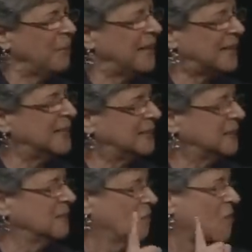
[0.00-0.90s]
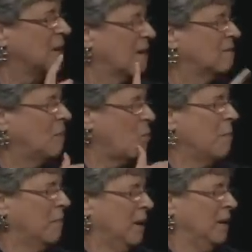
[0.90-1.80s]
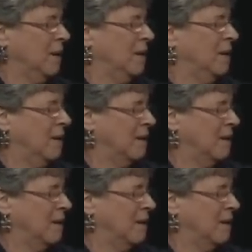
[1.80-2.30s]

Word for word: and continue to think about the next